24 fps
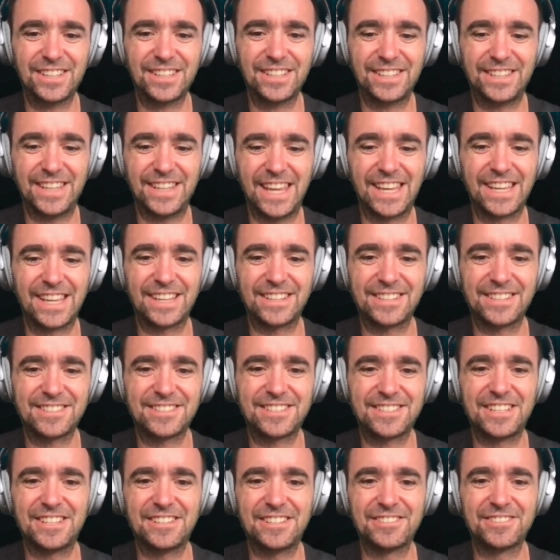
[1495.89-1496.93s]
They can
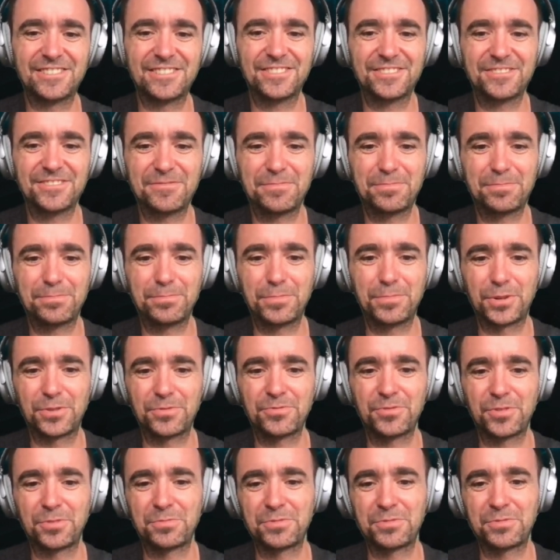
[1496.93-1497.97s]
still
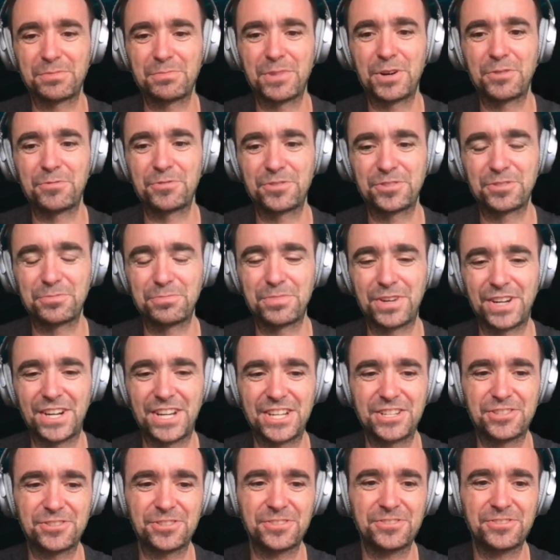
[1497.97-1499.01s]
perform the mount
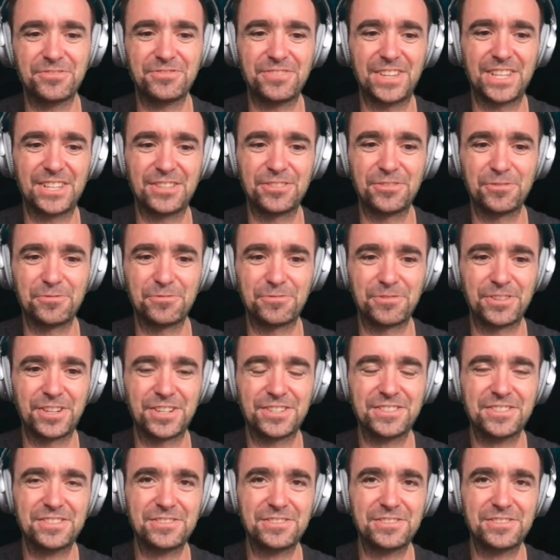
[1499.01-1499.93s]
operation with no owner,